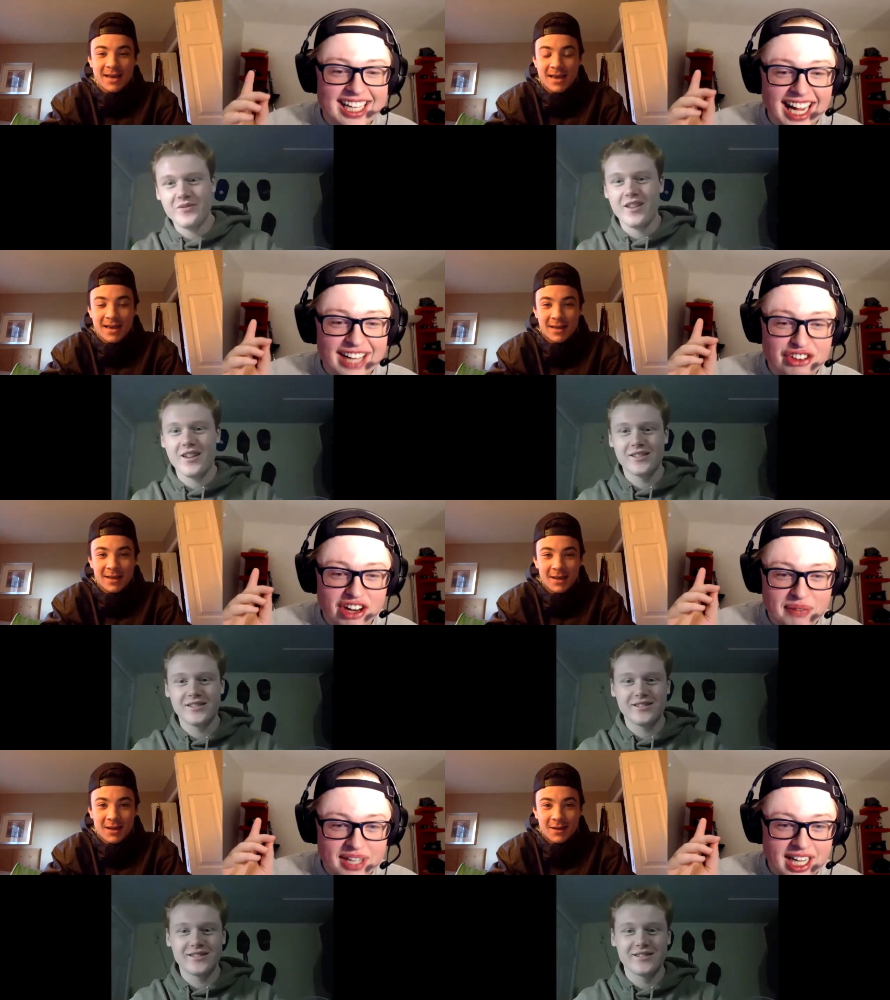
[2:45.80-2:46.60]
Speaker 1: I, I,
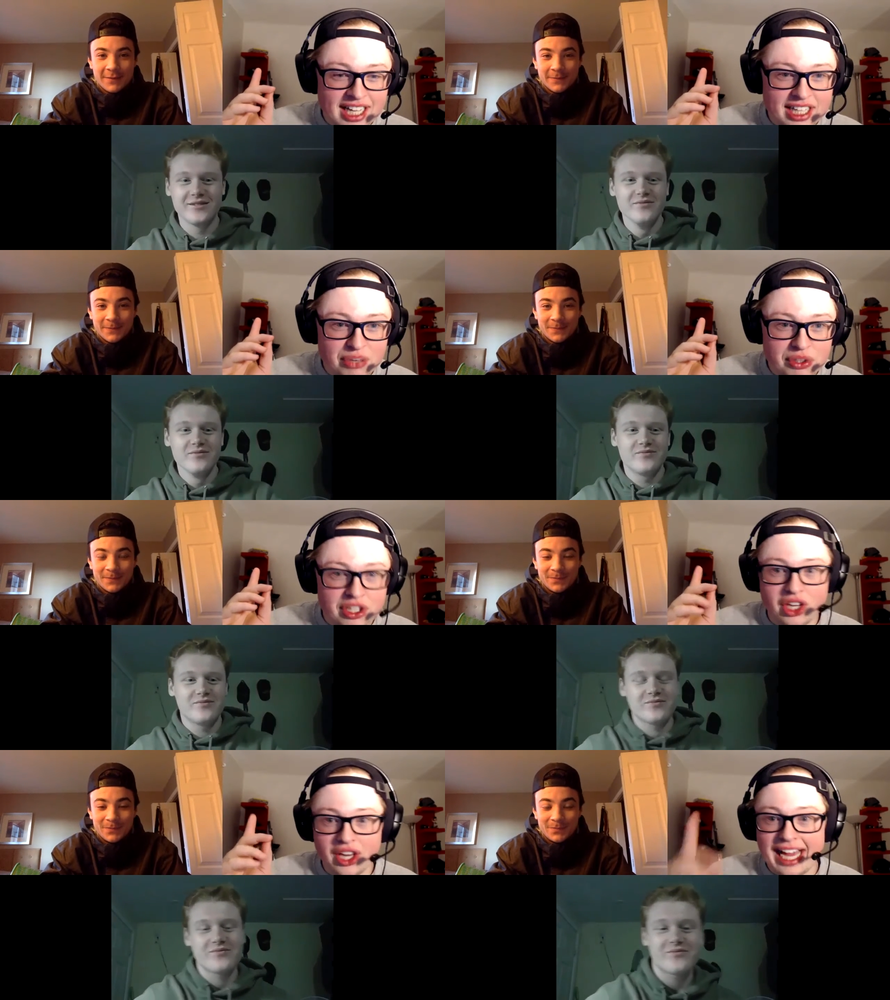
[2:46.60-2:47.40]
Jeremy, I think
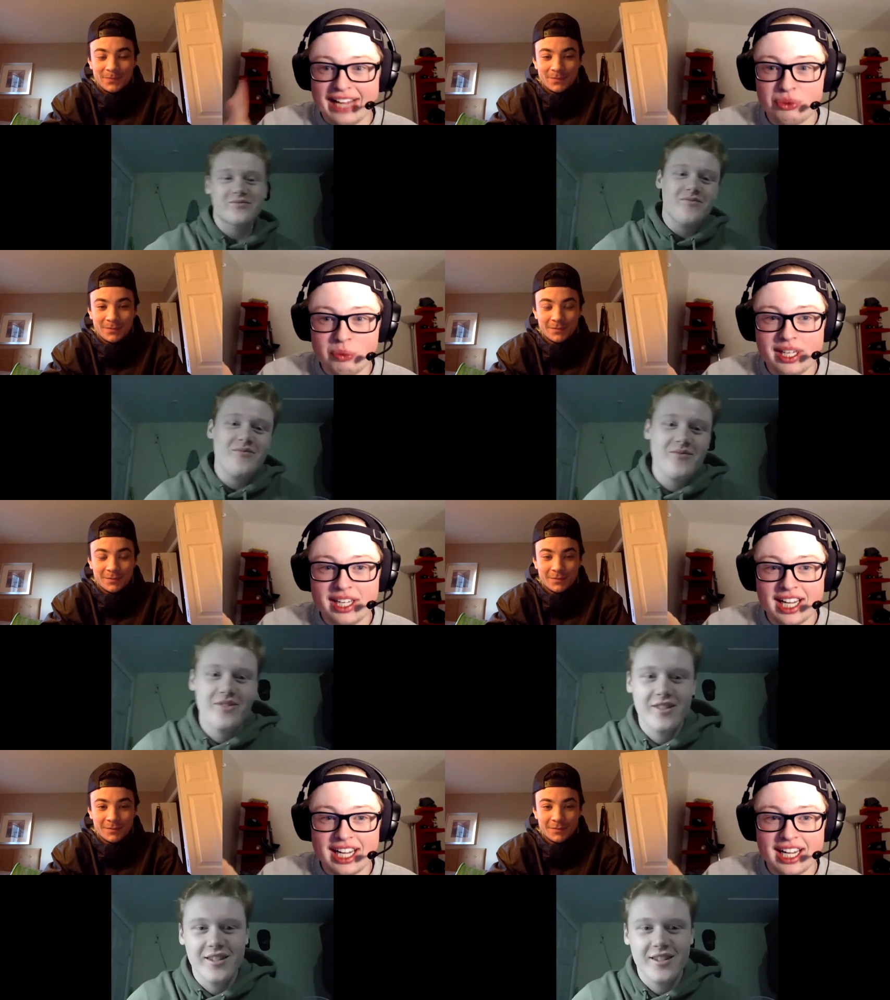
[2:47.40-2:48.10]
was it last week?